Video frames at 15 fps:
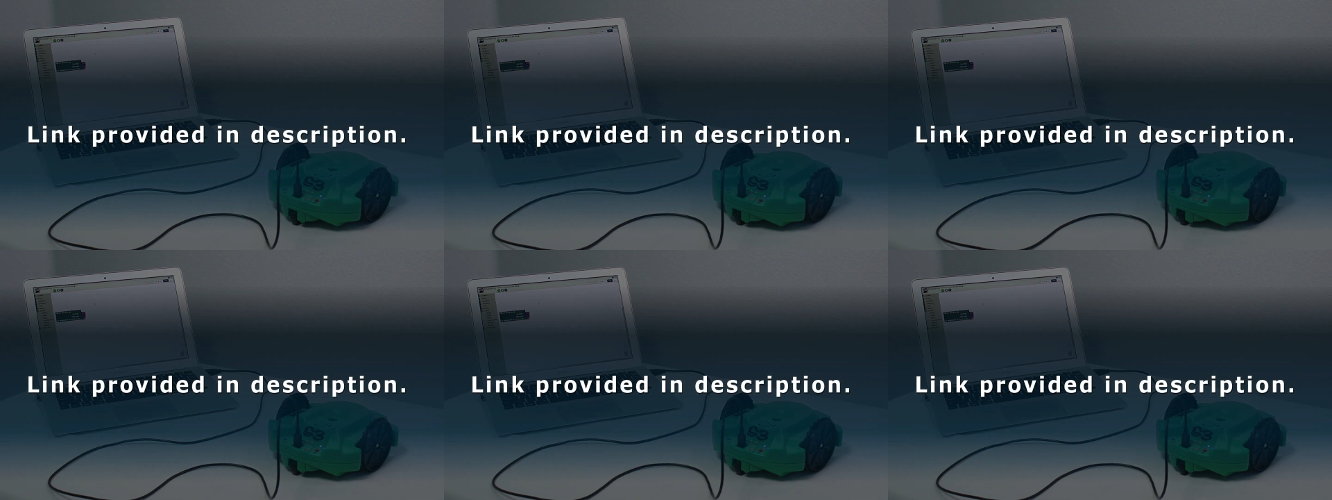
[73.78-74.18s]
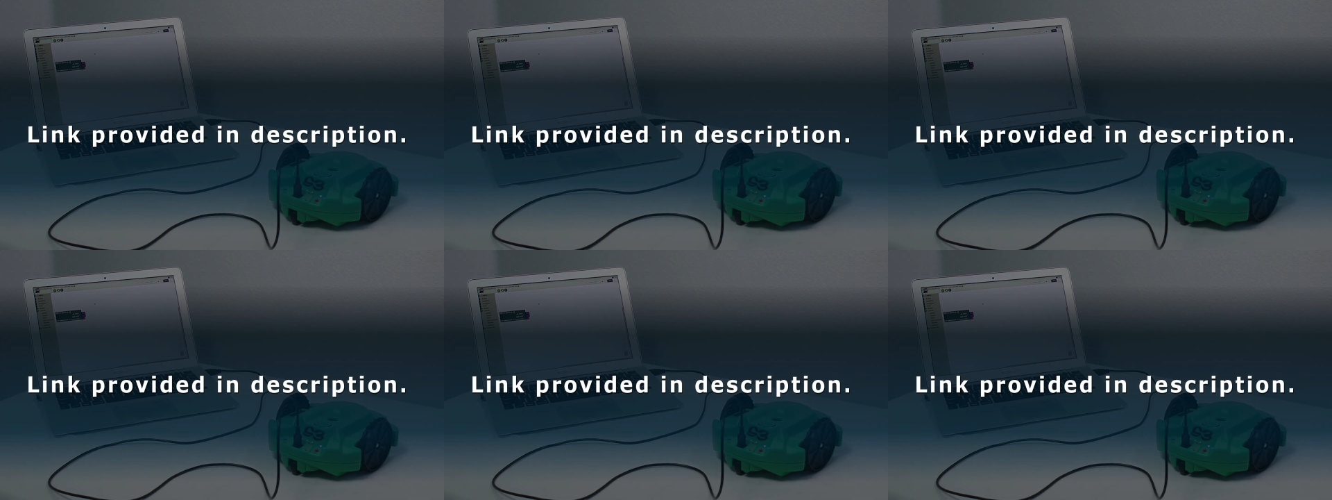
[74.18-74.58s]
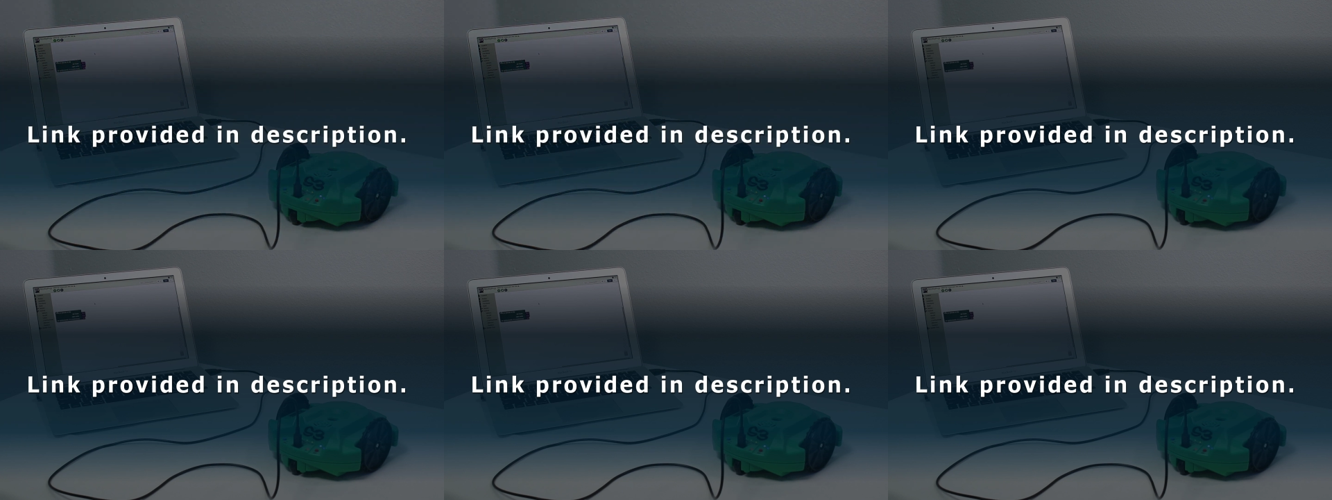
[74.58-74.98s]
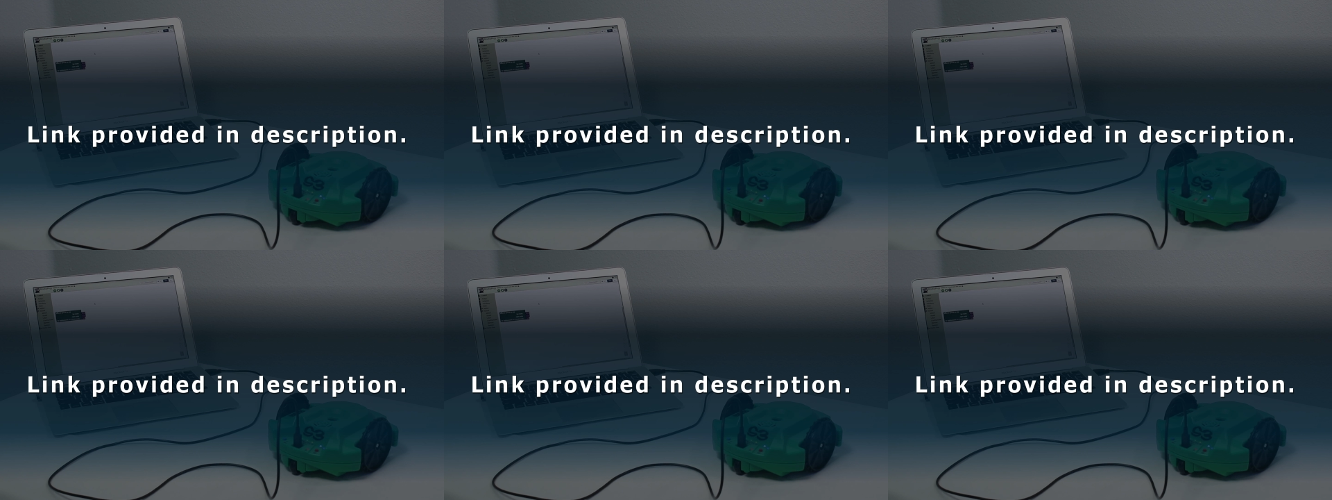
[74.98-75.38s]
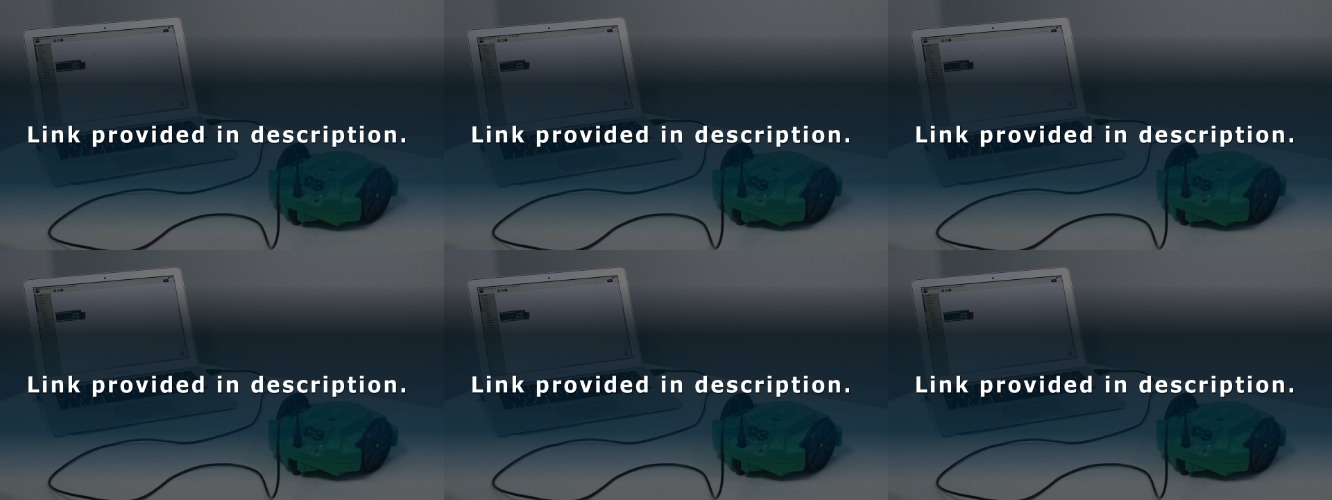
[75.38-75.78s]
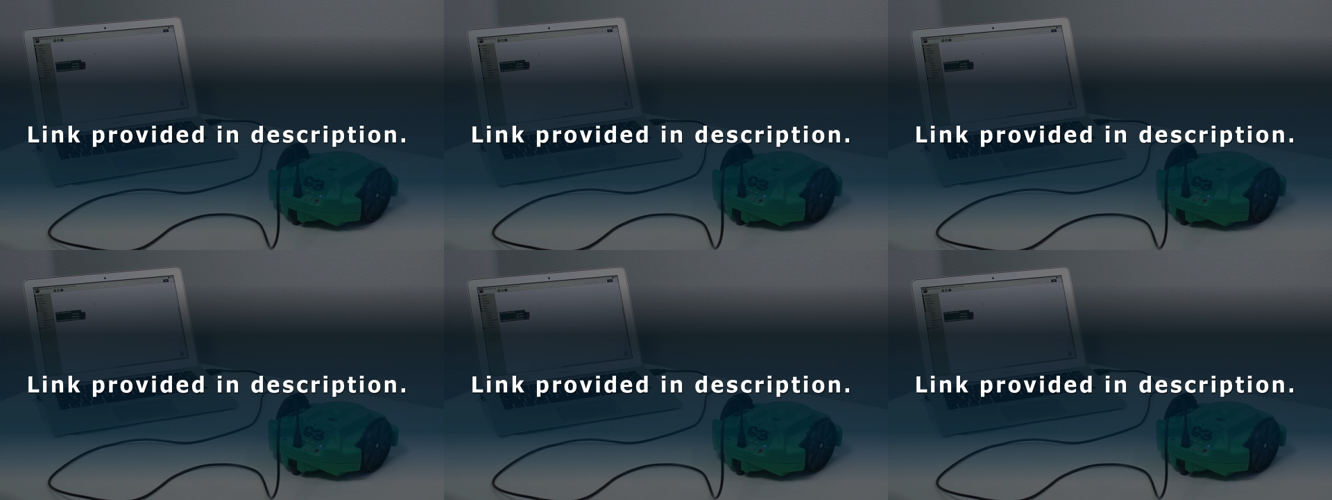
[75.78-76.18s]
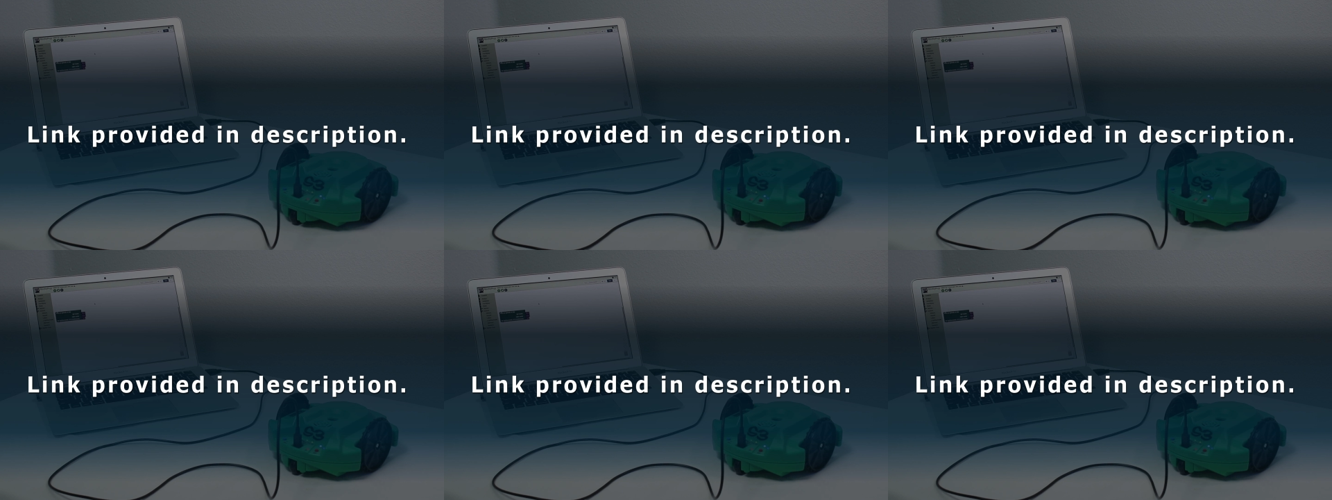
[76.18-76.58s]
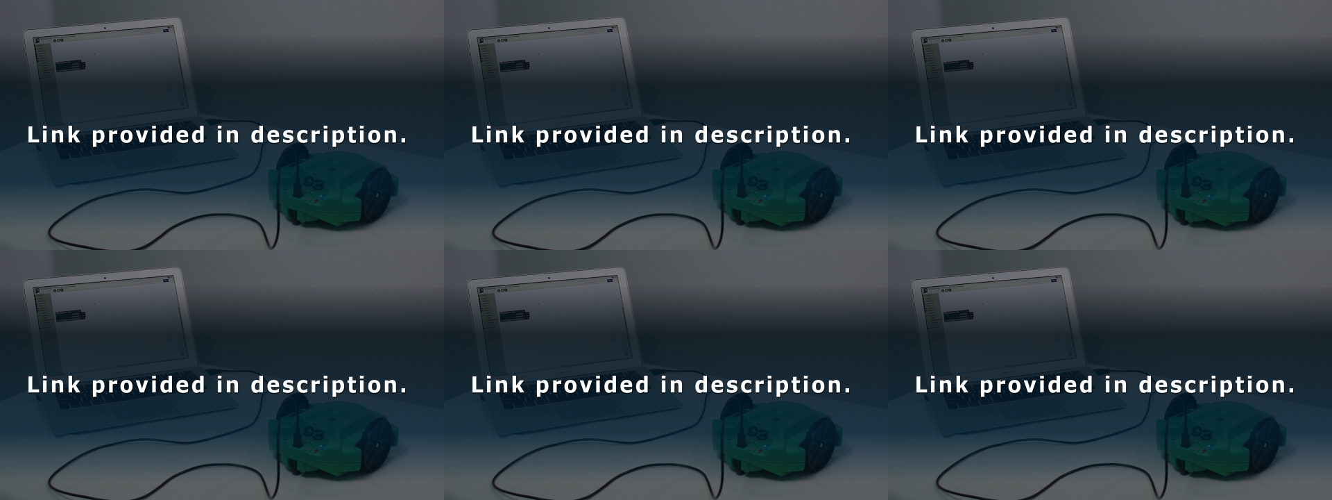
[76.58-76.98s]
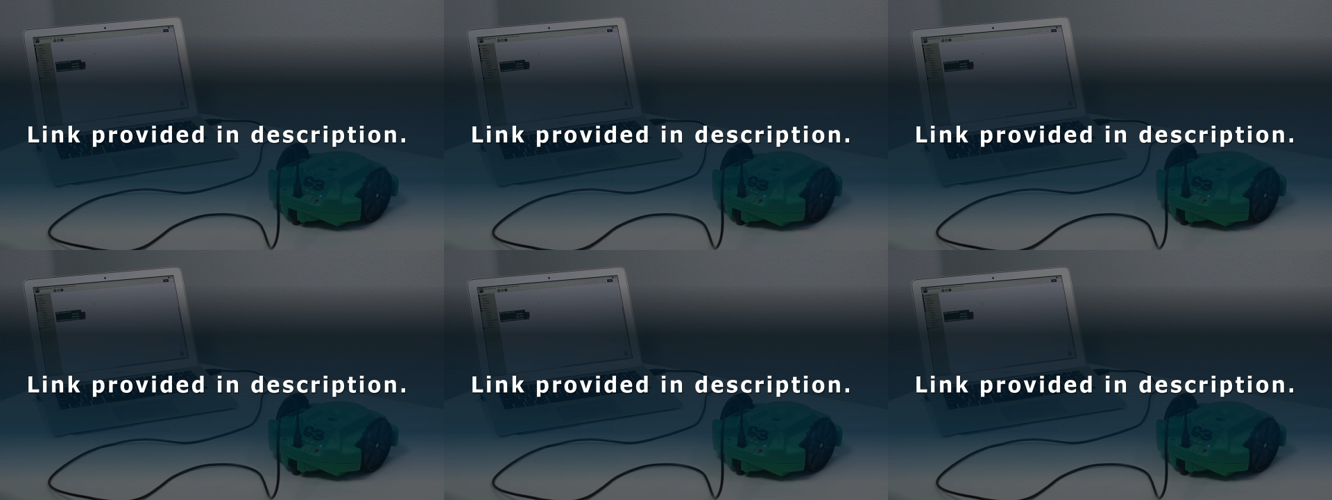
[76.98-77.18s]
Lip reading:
(no speaker visible)